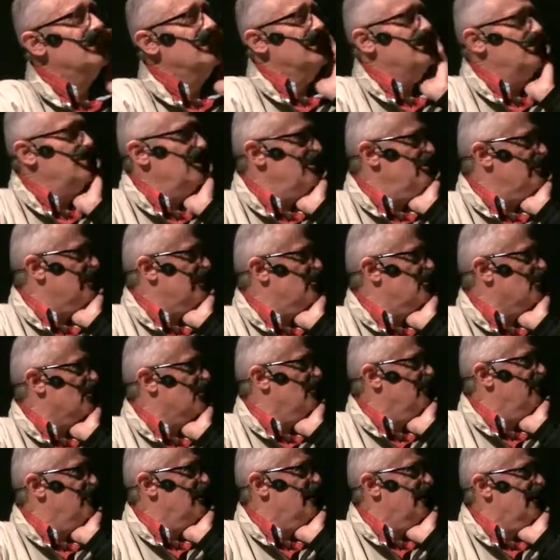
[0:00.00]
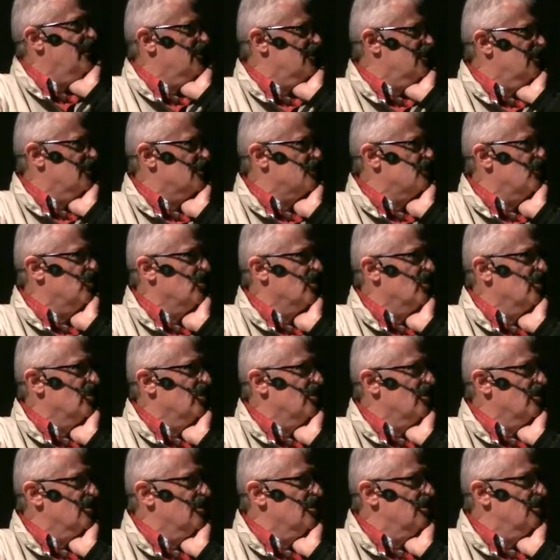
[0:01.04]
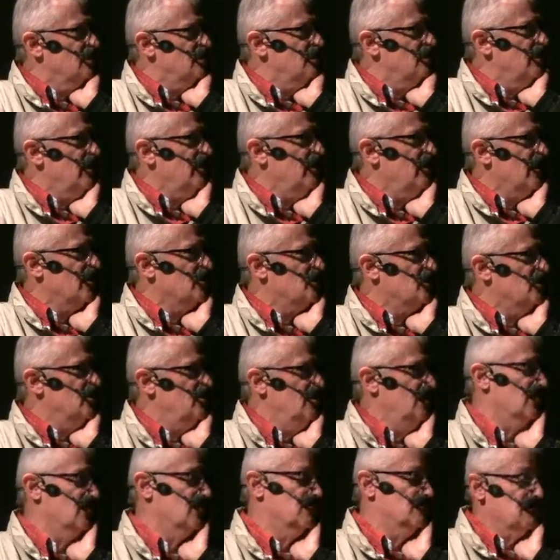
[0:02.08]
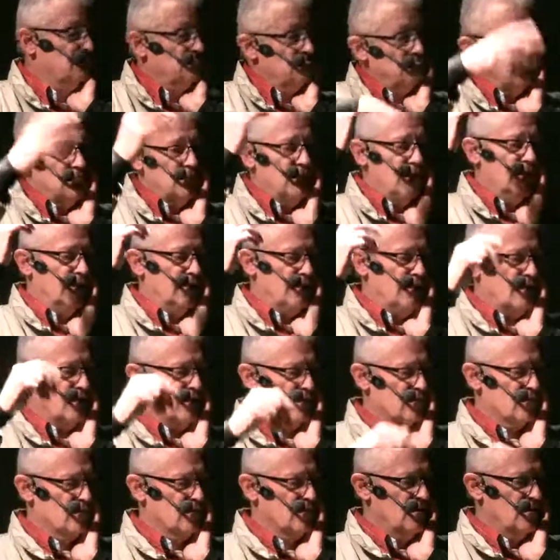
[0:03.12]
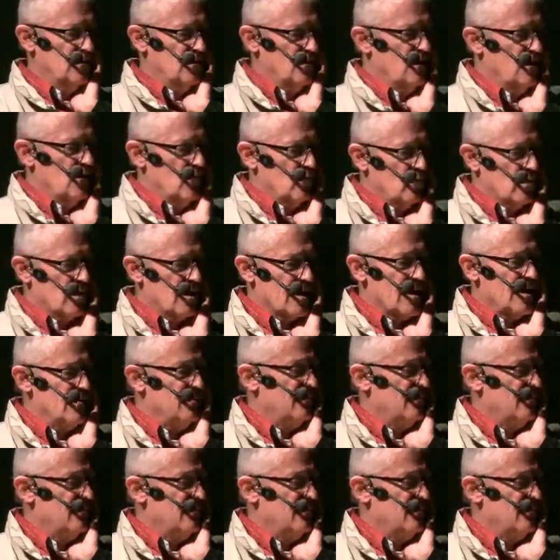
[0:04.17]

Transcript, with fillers: maybe I took advantage of this poor girl and maybe I should, you know, tell her where I'm